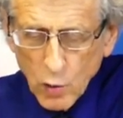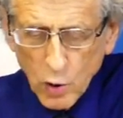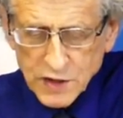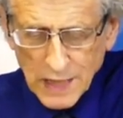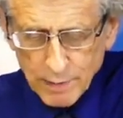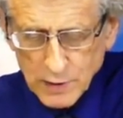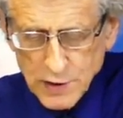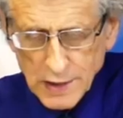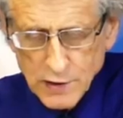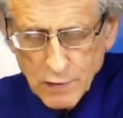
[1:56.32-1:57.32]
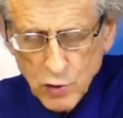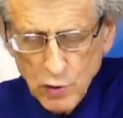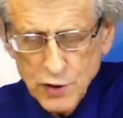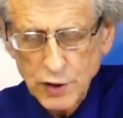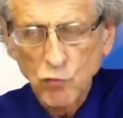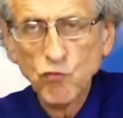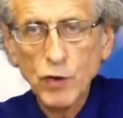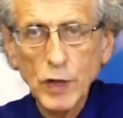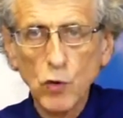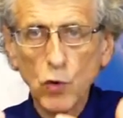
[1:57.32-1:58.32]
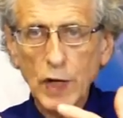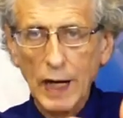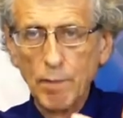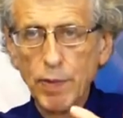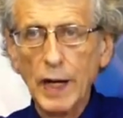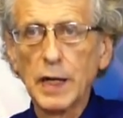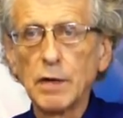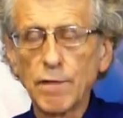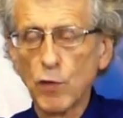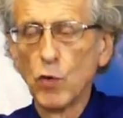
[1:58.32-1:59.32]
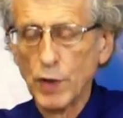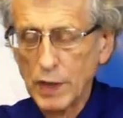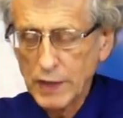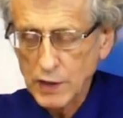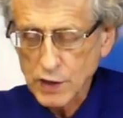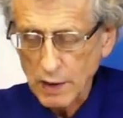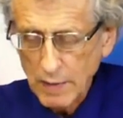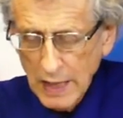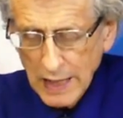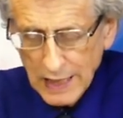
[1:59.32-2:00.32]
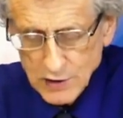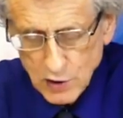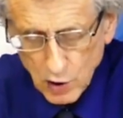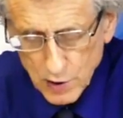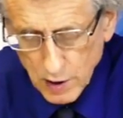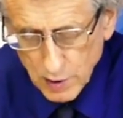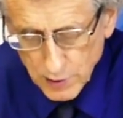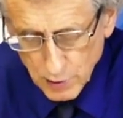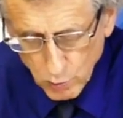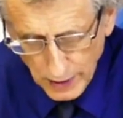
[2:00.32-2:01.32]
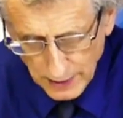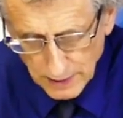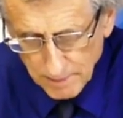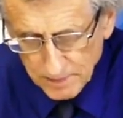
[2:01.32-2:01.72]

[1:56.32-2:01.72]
What's happened since, of course, the real campaign for the leadership has got underway,